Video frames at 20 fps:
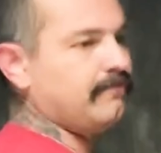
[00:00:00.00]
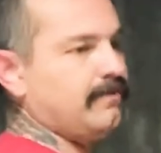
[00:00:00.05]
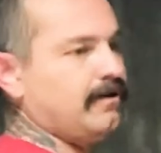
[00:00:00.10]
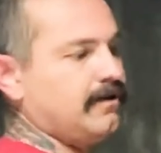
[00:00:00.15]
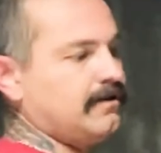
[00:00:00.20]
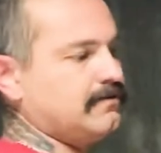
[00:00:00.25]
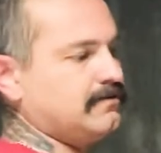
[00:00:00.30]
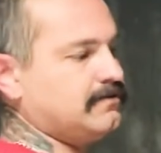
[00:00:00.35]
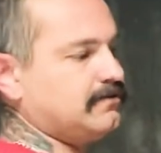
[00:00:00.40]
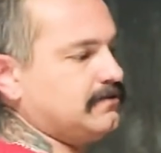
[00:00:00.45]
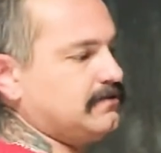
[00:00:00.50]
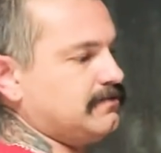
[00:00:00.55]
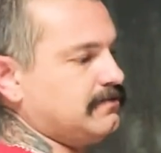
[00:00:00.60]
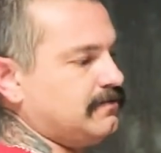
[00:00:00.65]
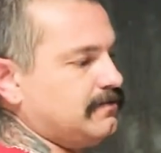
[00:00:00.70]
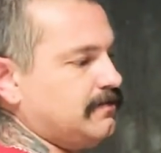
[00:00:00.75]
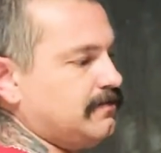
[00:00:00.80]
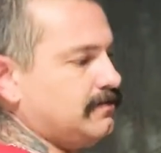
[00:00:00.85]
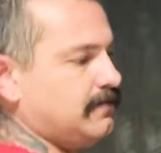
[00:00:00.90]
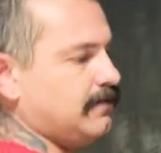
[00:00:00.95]
months and
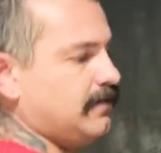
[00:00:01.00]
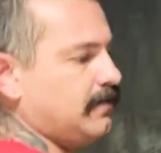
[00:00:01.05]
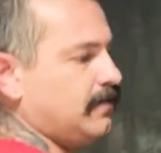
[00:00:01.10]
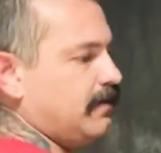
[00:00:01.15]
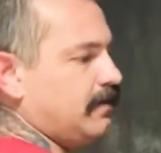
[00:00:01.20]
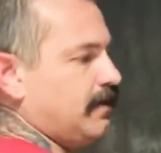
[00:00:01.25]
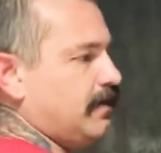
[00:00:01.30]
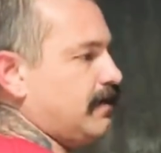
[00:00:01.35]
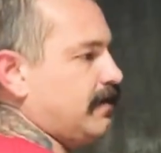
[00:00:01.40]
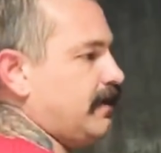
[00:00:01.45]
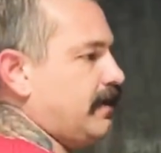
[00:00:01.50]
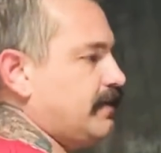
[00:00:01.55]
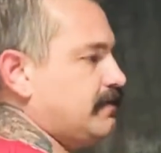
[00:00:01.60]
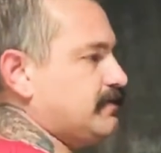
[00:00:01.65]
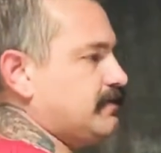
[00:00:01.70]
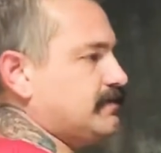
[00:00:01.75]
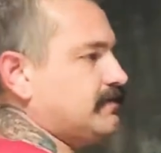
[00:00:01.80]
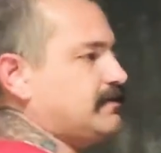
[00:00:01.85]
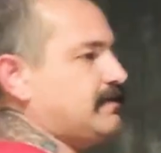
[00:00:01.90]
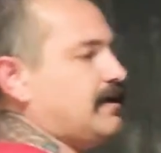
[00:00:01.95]
age
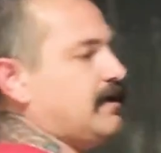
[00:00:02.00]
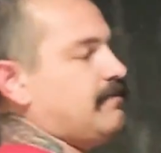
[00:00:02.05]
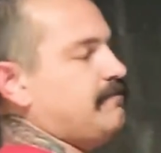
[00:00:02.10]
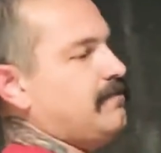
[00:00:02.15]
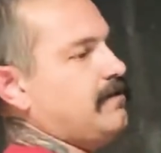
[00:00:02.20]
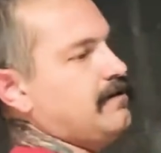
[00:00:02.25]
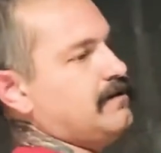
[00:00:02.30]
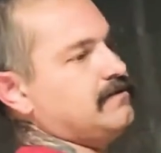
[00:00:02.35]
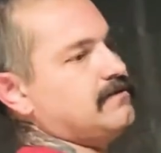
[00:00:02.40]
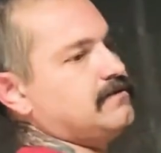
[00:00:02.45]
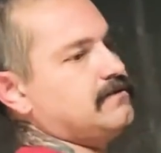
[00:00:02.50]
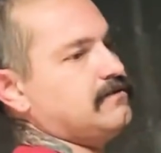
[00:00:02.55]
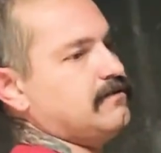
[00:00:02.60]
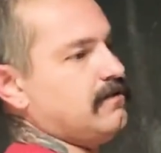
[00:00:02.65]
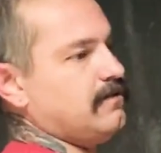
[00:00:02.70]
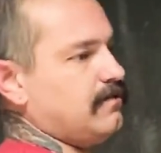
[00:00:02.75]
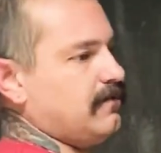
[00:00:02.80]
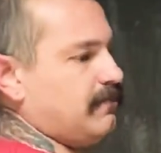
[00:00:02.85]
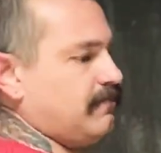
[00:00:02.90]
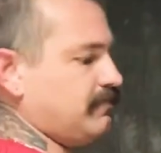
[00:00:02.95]
is 10 months, so
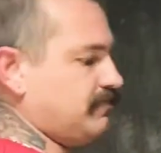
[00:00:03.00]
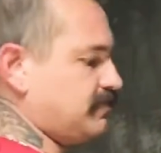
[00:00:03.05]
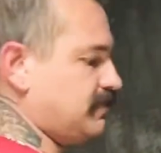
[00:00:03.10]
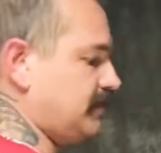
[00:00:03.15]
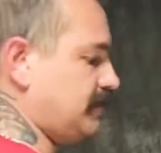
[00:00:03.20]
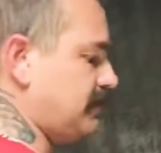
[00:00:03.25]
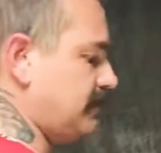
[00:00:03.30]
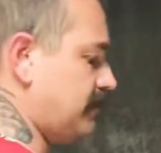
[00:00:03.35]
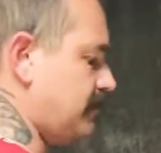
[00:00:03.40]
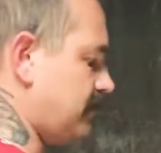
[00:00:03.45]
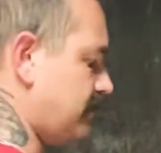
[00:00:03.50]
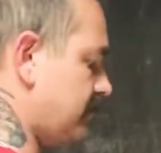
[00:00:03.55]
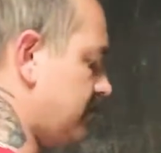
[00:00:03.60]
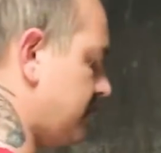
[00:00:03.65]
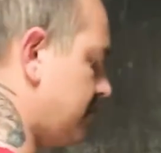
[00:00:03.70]
they're almost a year.